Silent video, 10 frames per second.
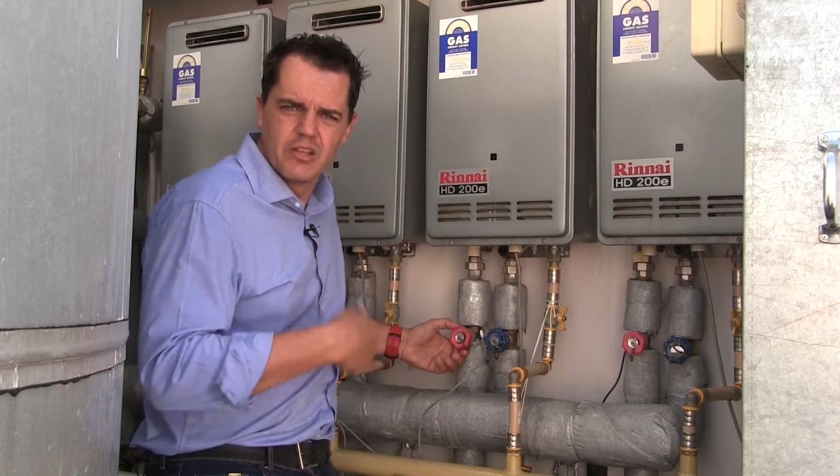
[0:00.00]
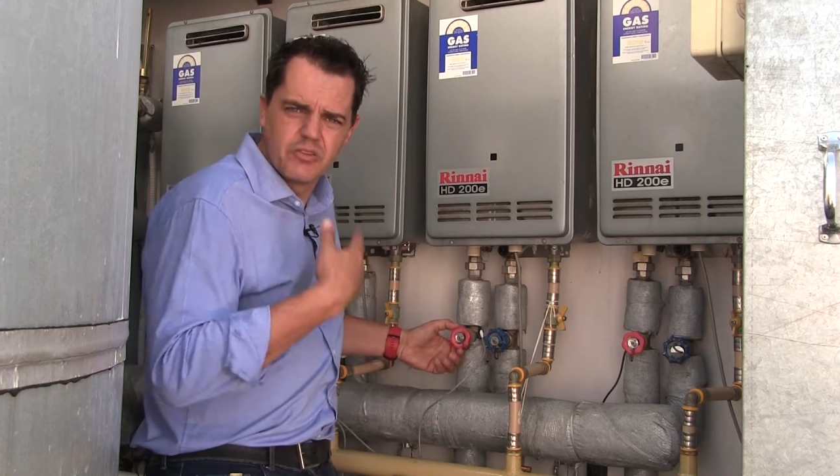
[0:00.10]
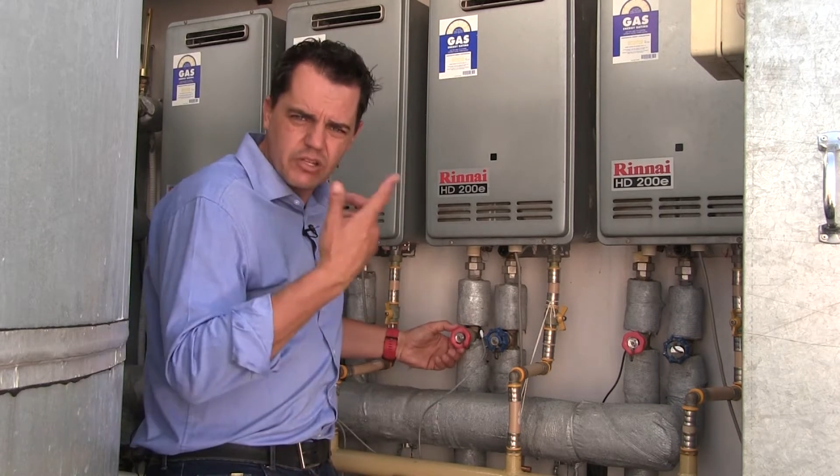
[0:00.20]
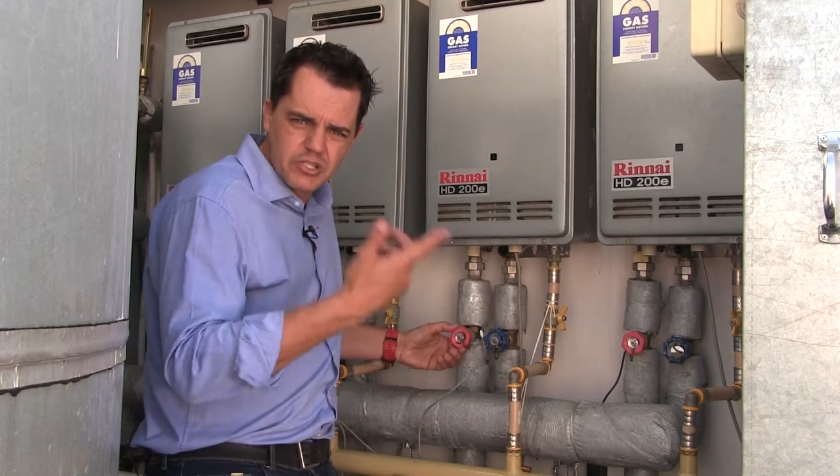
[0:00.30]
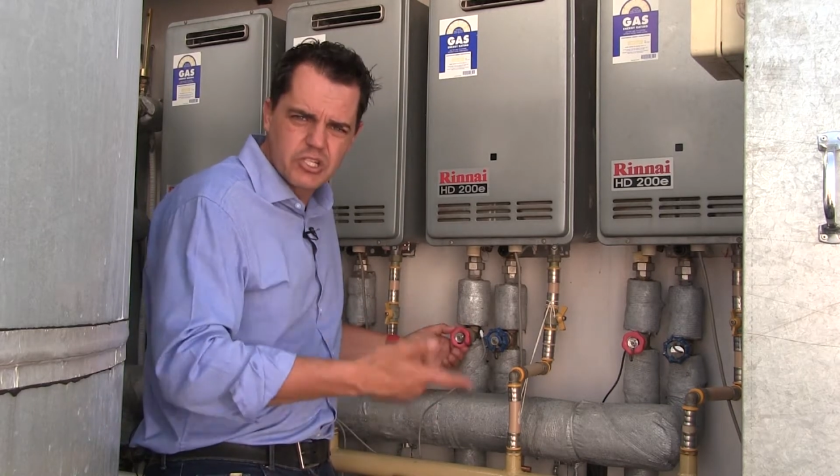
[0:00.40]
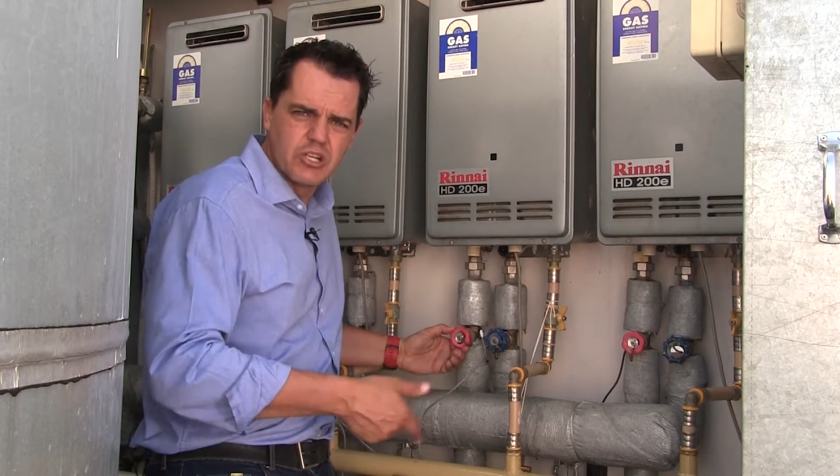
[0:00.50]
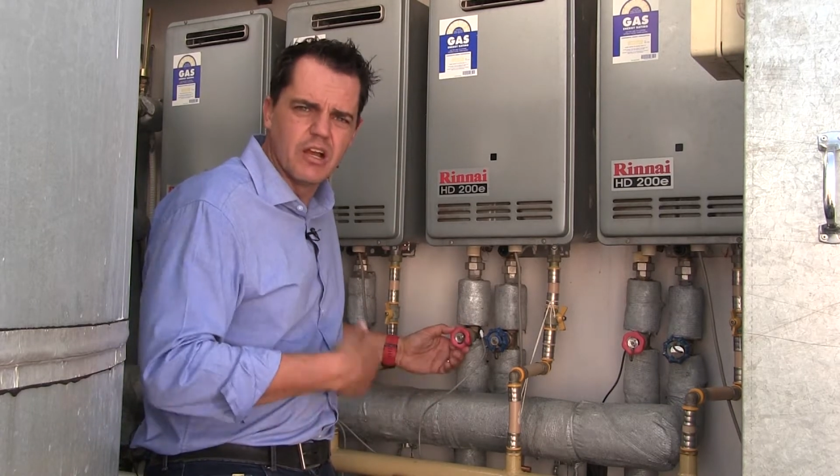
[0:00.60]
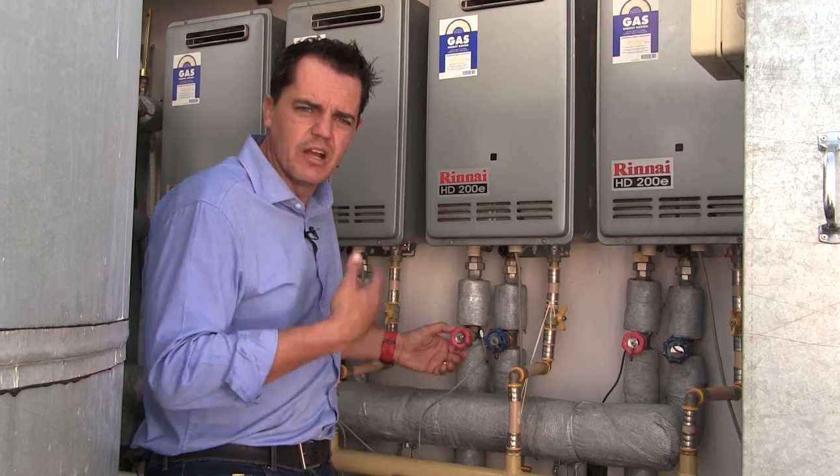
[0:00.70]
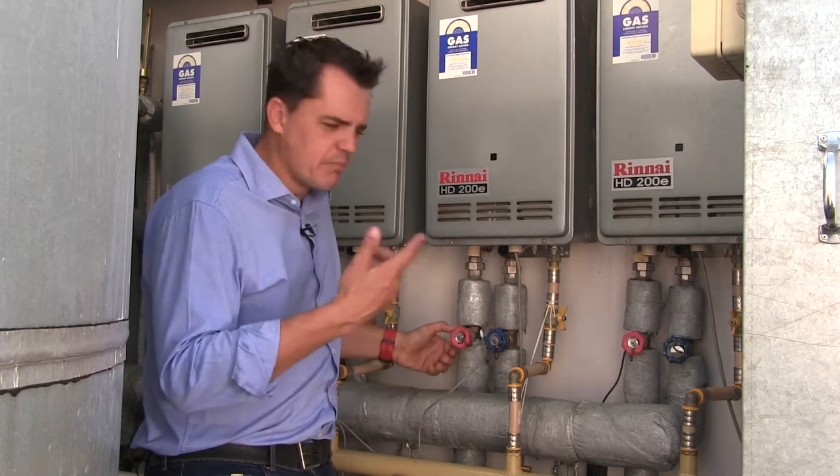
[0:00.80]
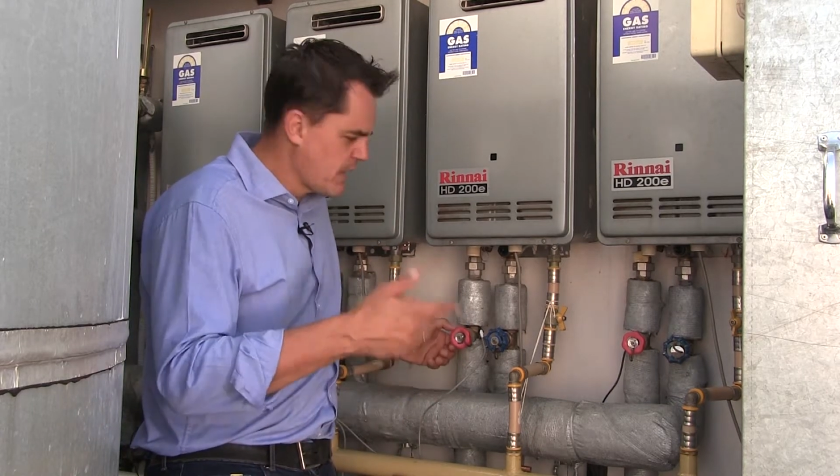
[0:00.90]
to
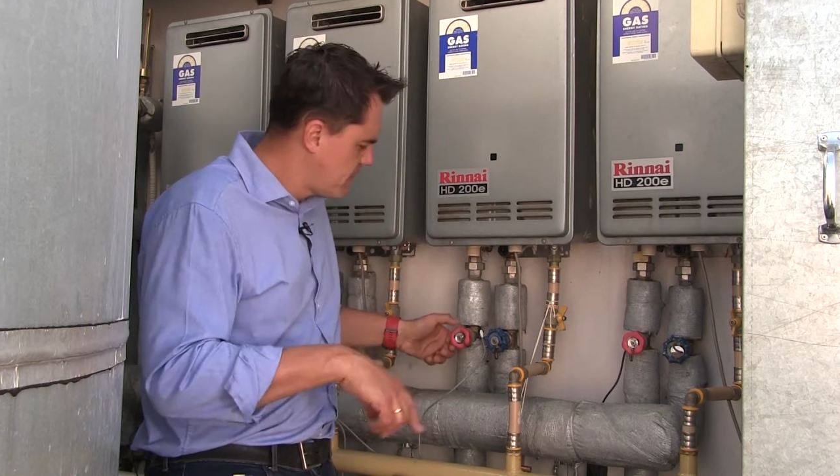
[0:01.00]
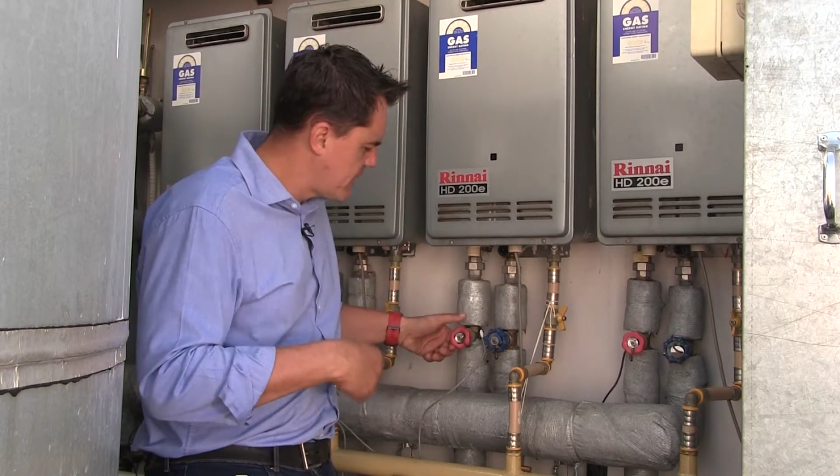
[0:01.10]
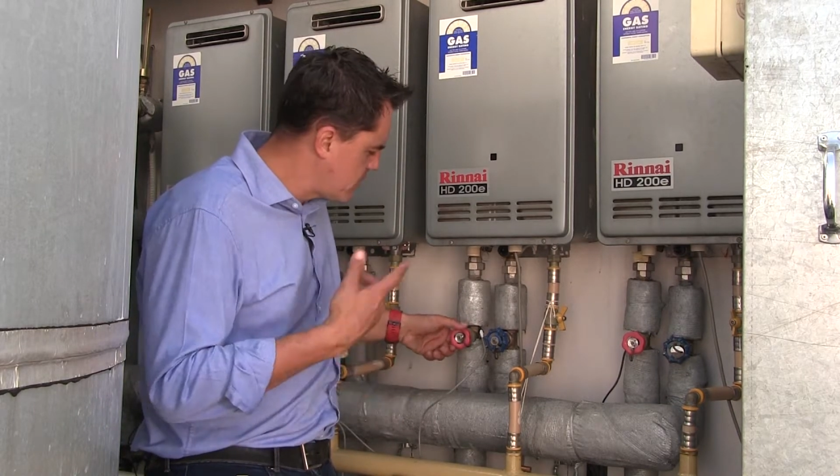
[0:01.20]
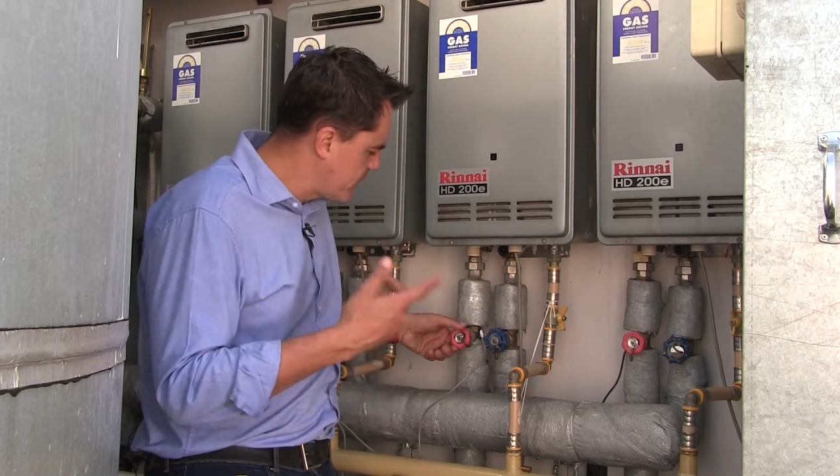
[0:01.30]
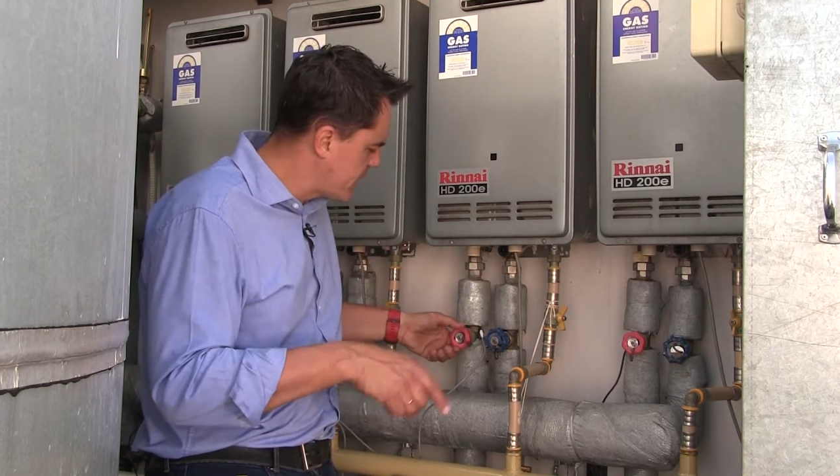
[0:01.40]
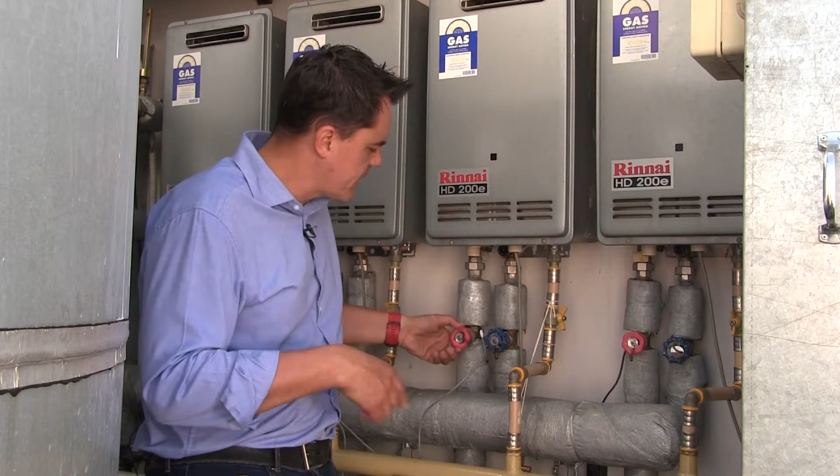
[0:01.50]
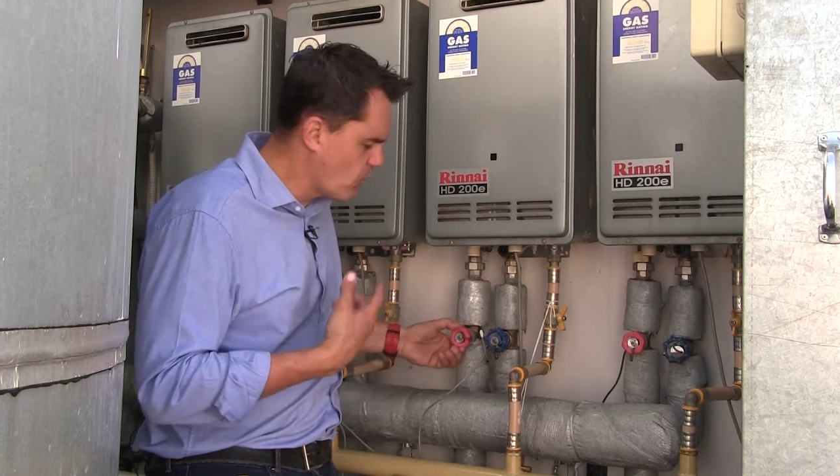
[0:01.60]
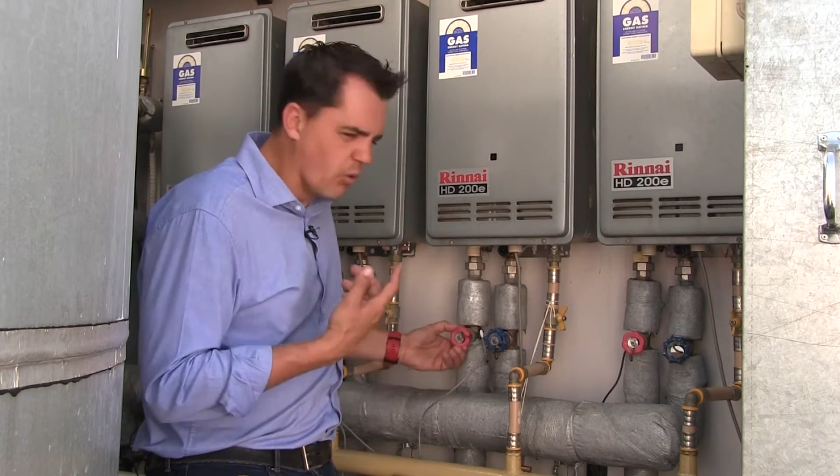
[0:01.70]
ensure that we get